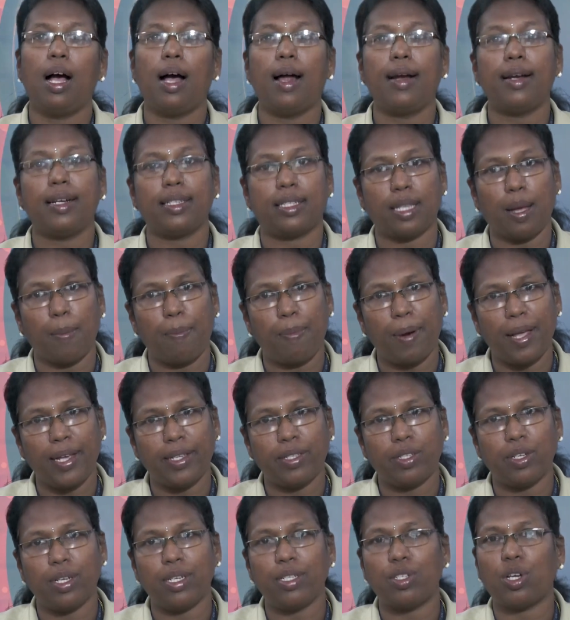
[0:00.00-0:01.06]
and supply
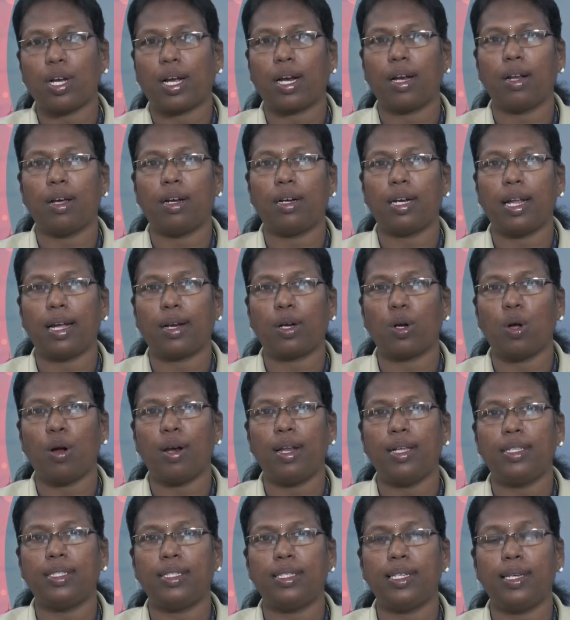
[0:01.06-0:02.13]
chain
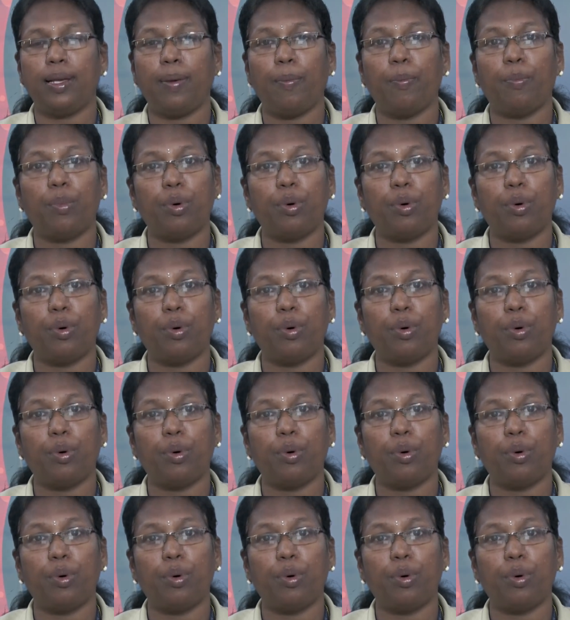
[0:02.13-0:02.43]
technology,